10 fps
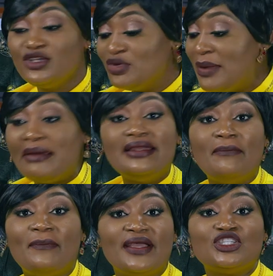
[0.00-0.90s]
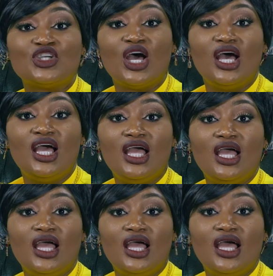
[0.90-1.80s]
You marrying the picture,
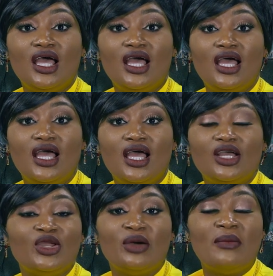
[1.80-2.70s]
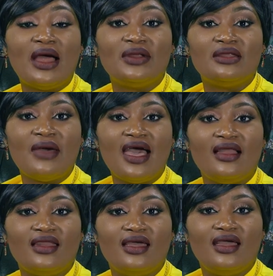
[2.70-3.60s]
you're not marrying the man.